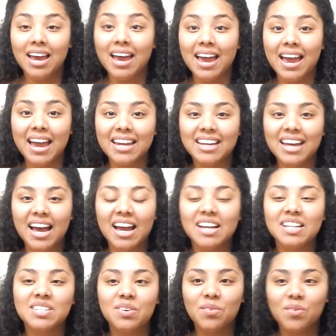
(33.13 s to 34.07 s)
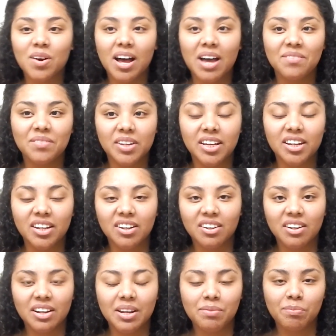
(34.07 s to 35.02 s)
Hey guys, well, I'm
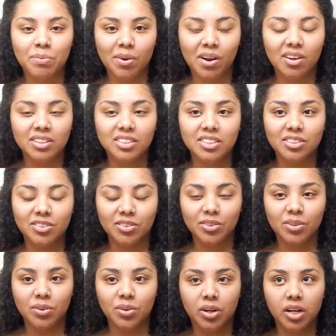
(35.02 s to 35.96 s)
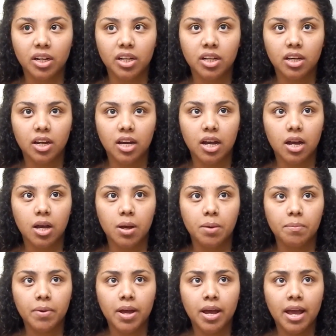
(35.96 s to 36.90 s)
here in Bronx, New York,
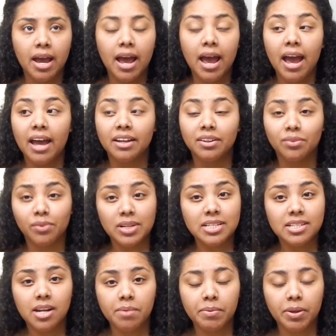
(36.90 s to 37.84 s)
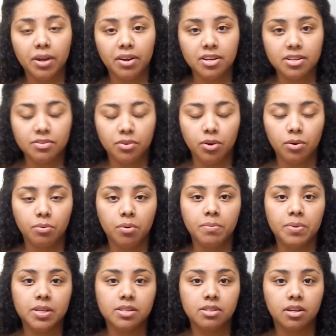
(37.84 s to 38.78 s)
and reason I'm here is for a
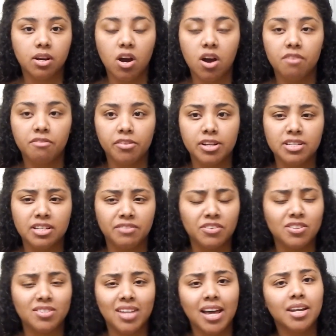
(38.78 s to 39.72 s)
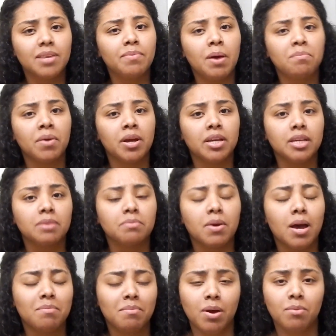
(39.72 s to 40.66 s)
women's conference. If you signed up at my
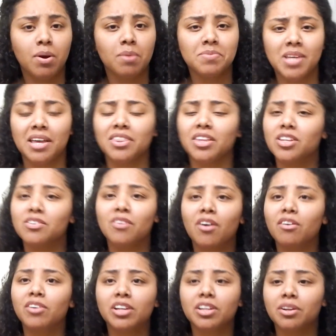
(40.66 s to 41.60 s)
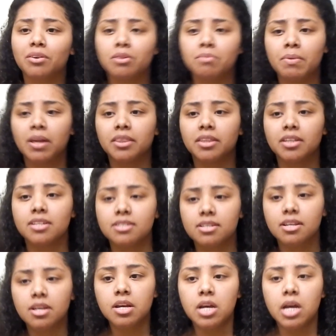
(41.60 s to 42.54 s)
website, then you've already known about this,
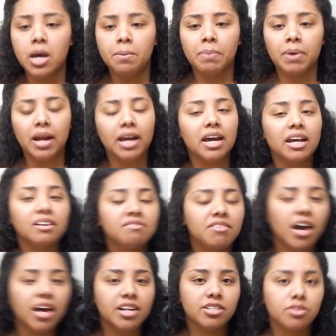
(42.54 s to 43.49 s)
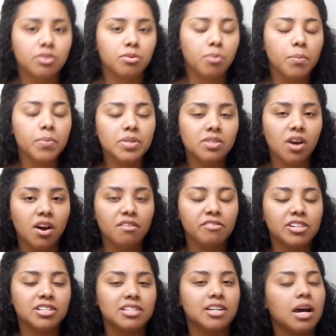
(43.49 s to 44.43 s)
but I got invited to a women's
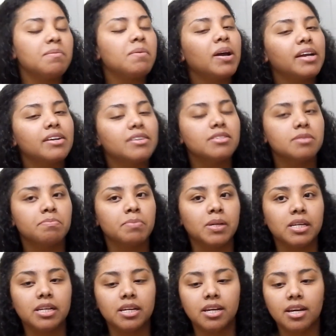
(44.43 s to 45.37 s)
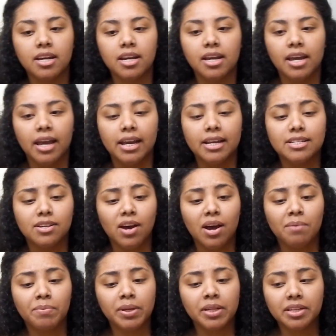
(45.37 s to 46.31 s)
conference to come out here and speak, and so
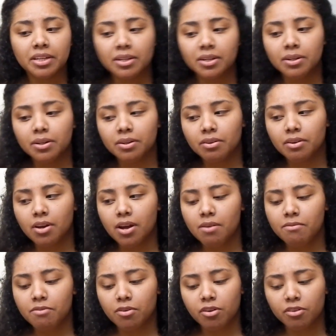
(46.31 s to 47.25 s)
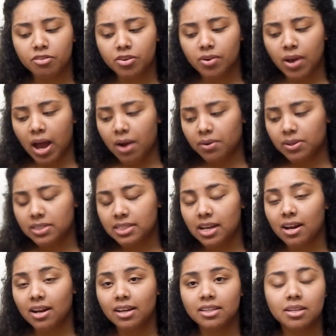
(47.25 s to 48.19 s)
I've been here for a few hours
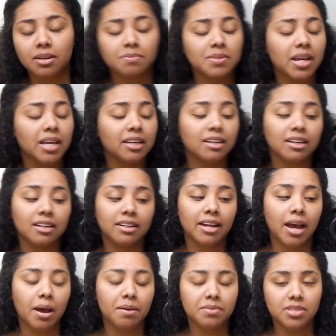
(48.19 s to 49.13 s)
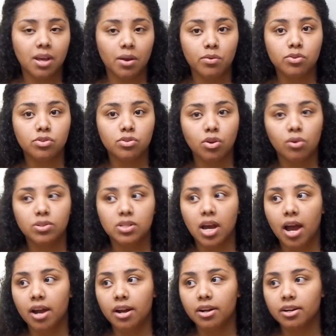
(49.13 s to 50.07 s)
now. I ended up taking a nap because I was so
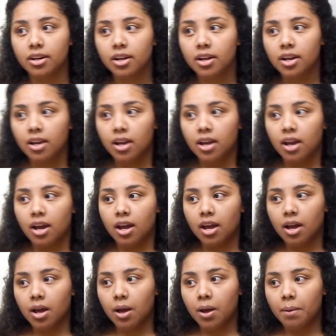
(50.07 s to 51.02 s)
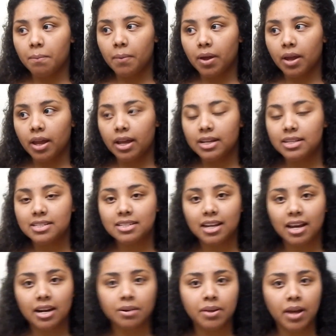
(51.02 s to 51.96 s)
tired, and
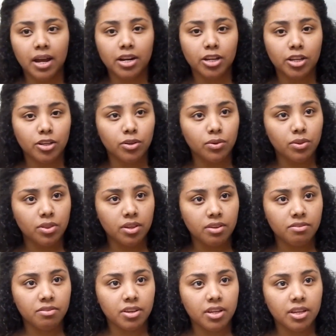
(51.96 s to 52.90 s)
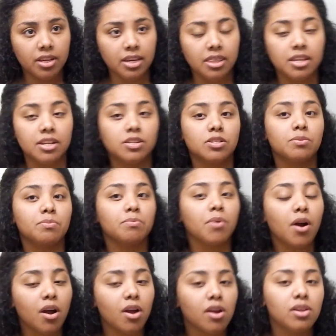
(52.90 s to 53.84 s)
tonight I've got a youth event, and then
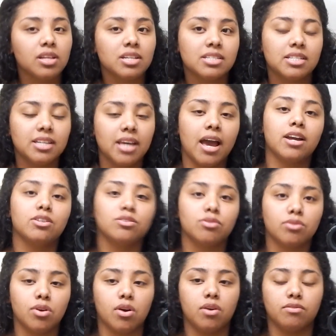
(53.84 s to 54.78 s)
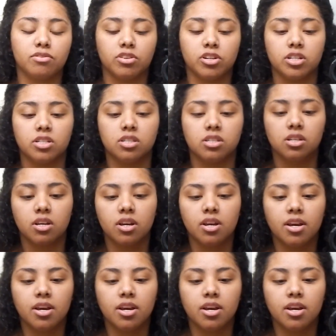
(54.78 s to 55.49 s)
tomorrow is the actual conference.